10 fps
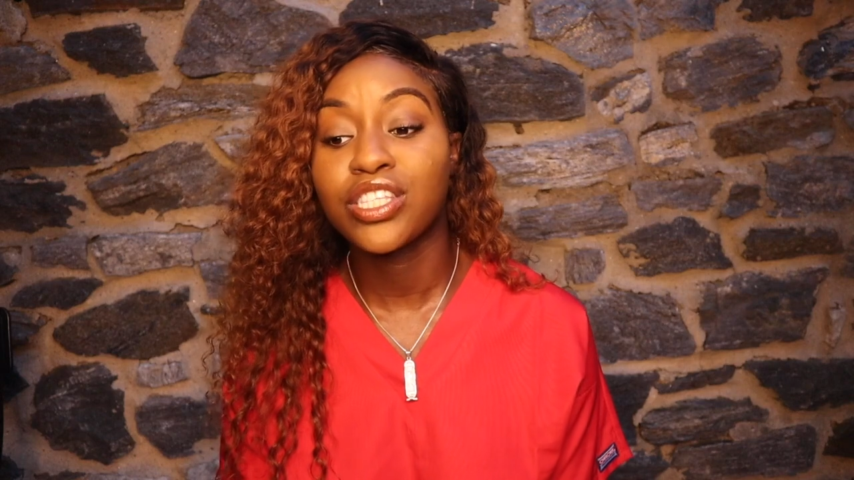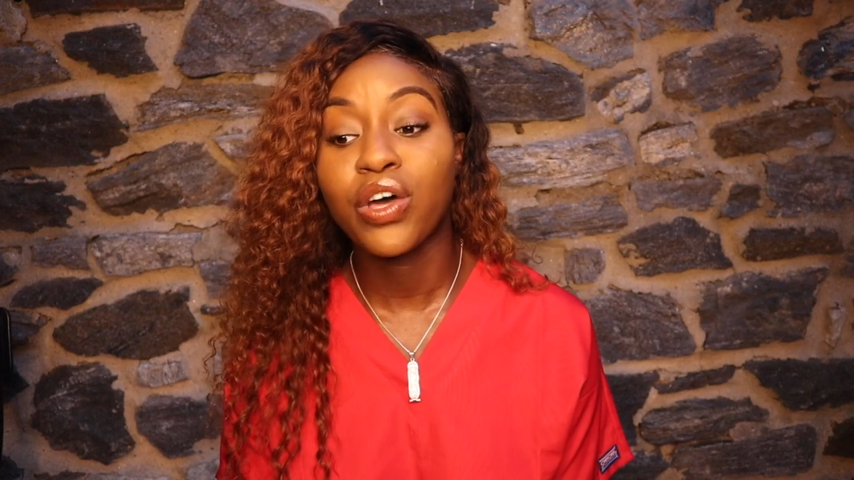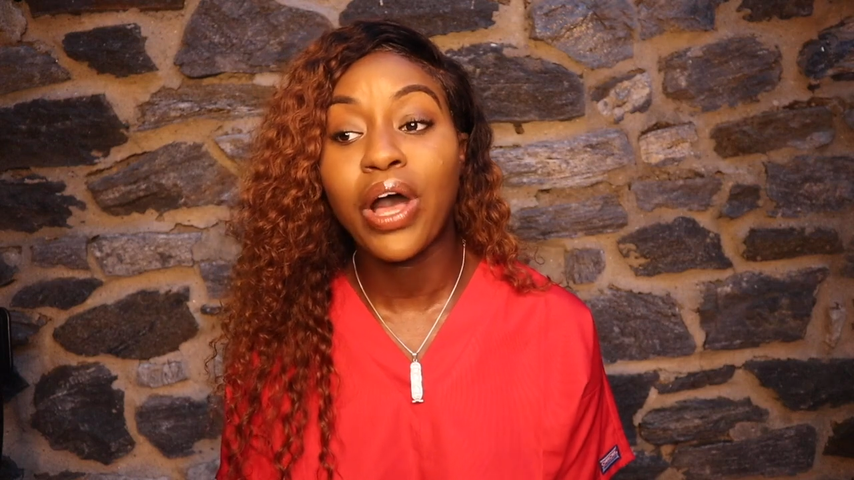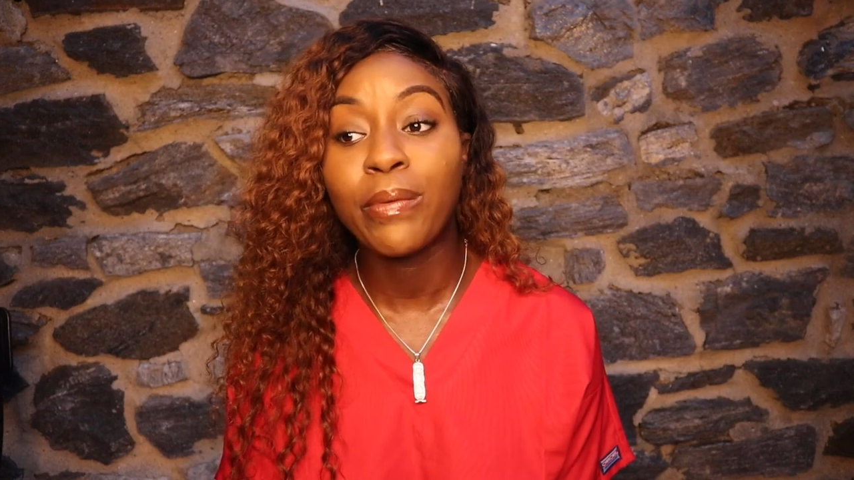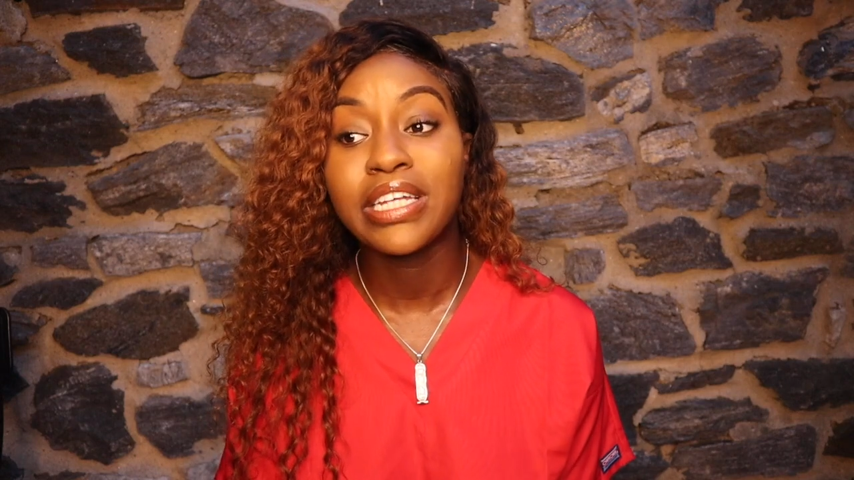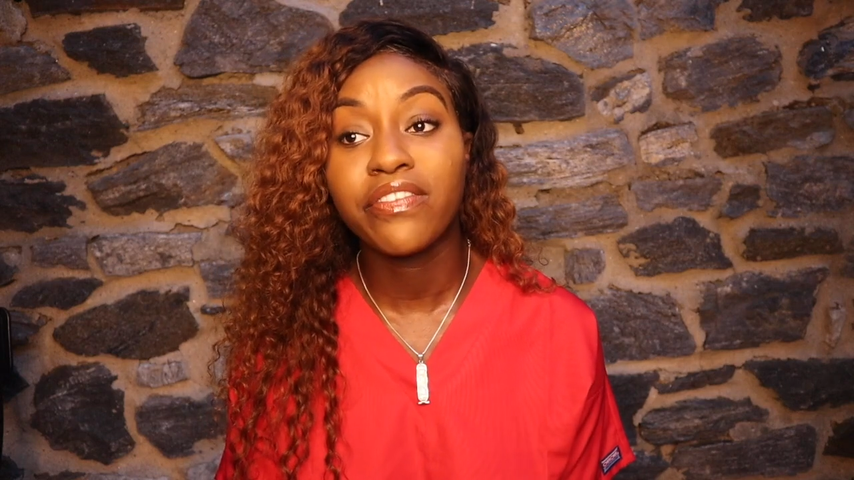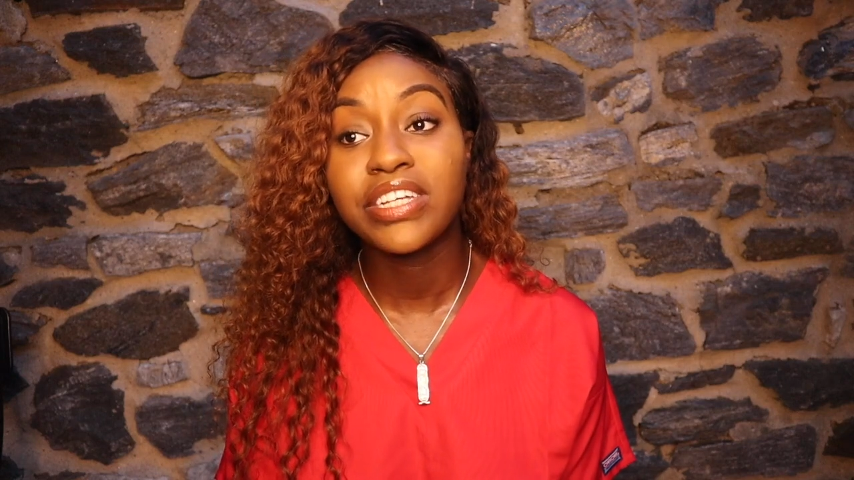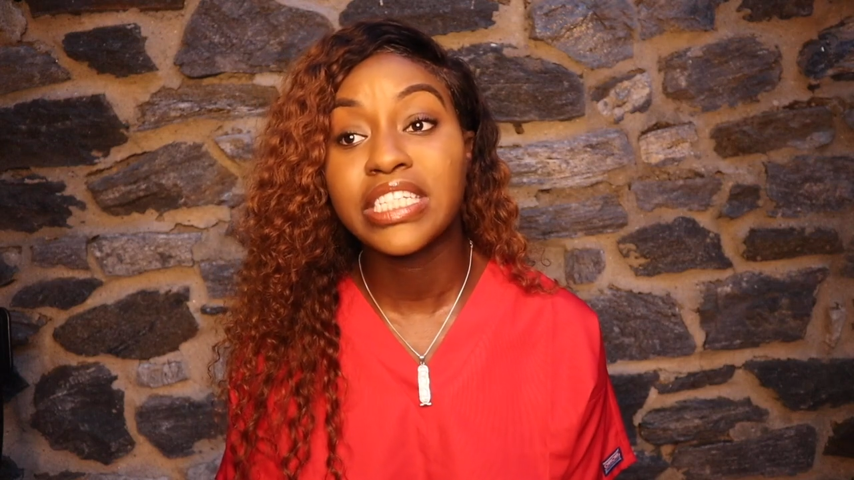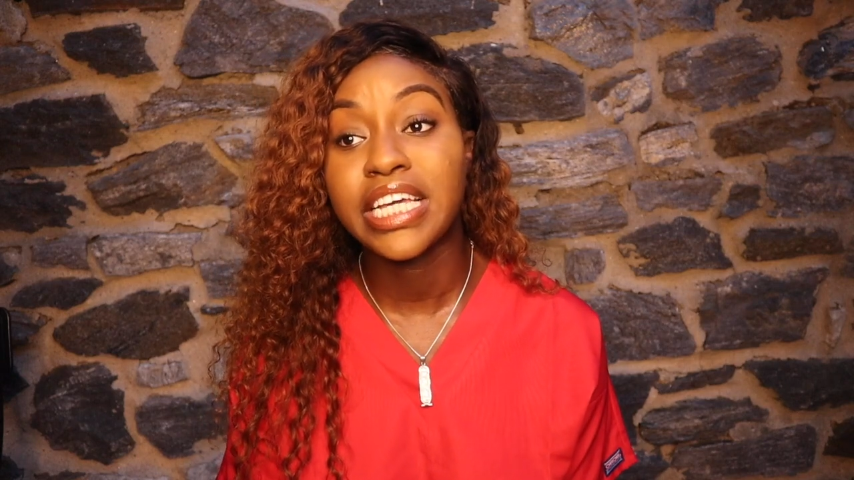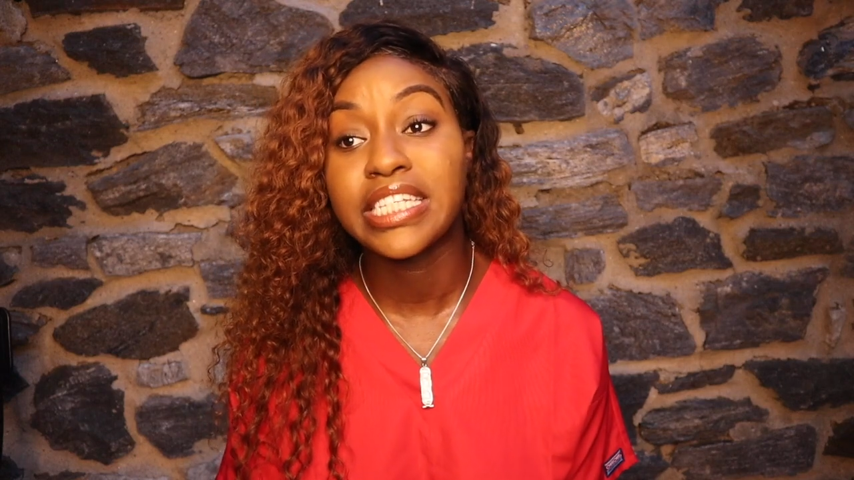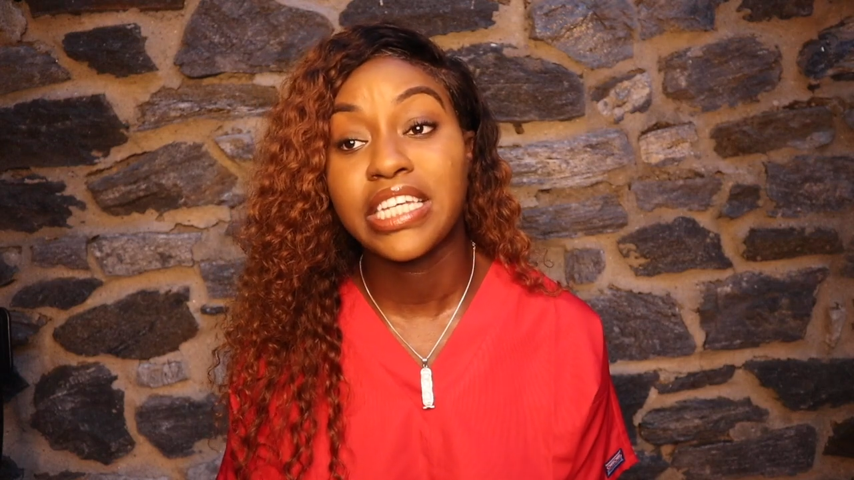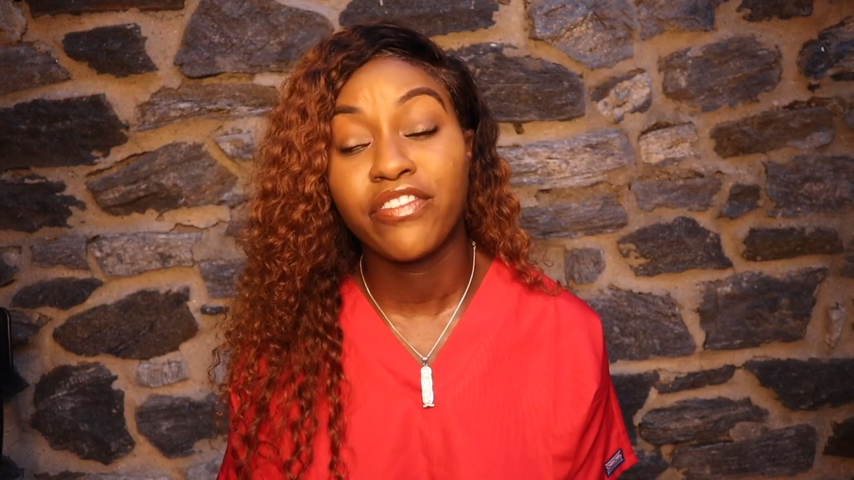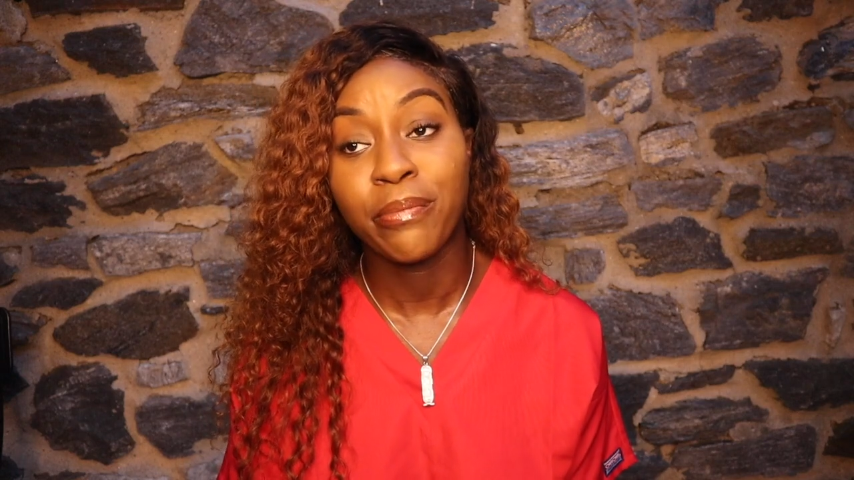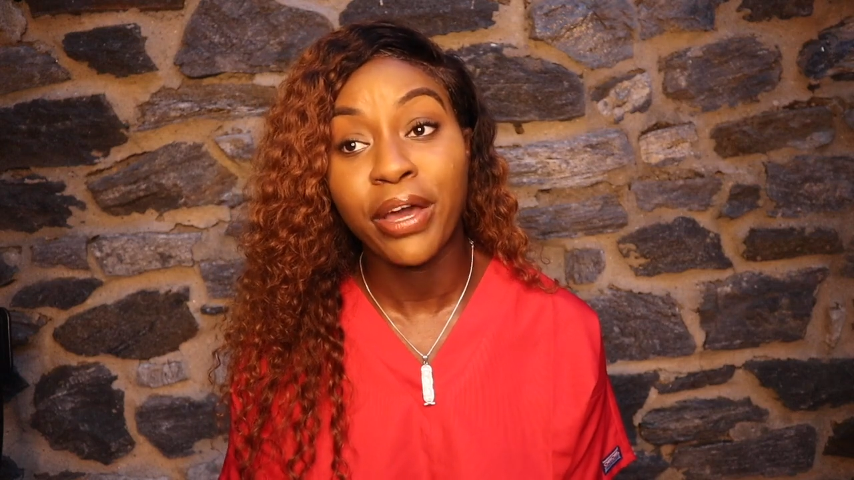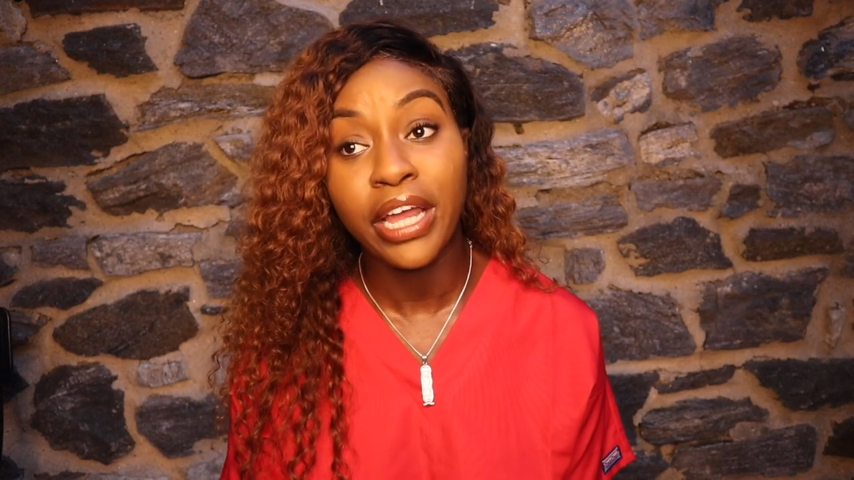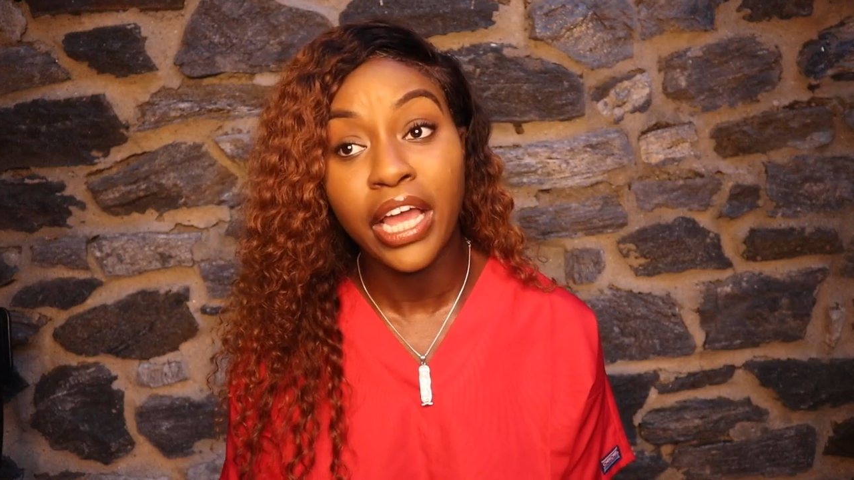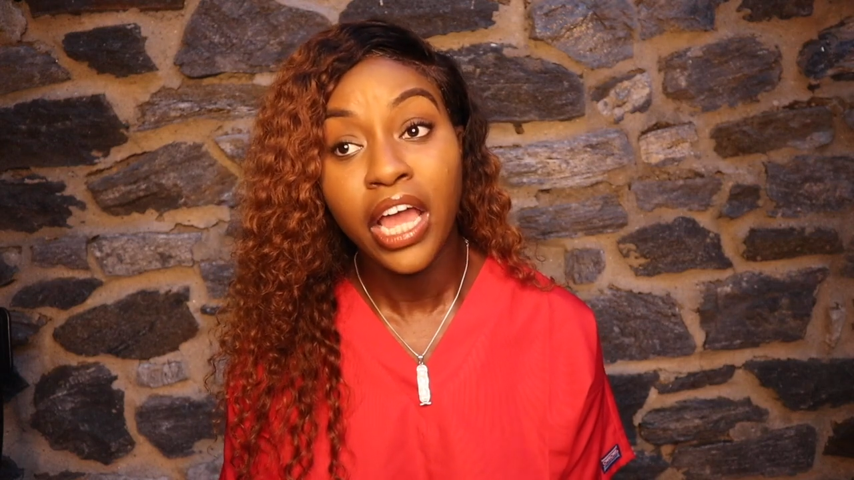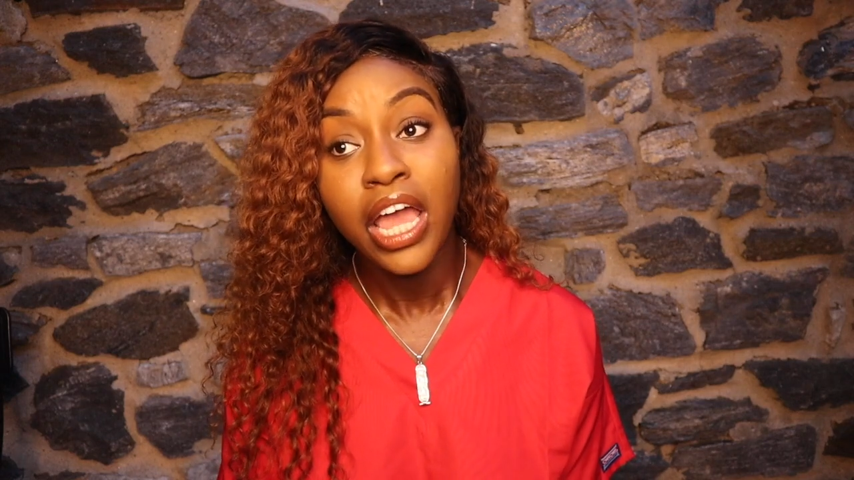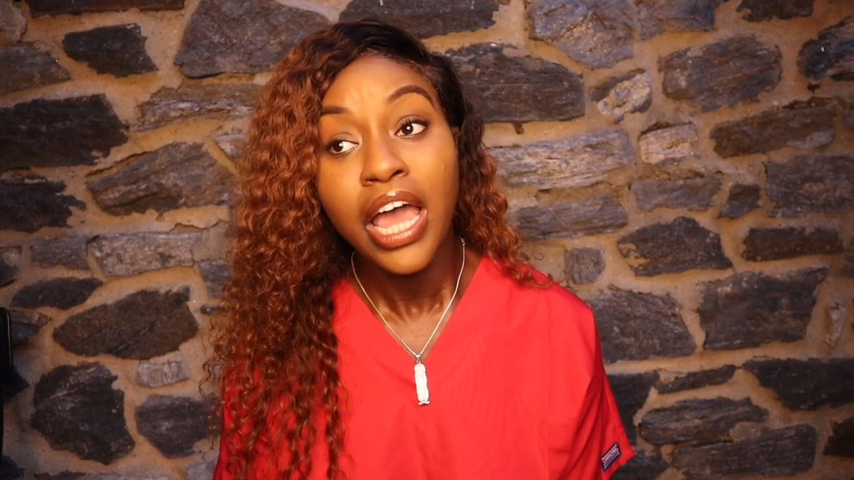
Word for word: So I would definitely say save your money.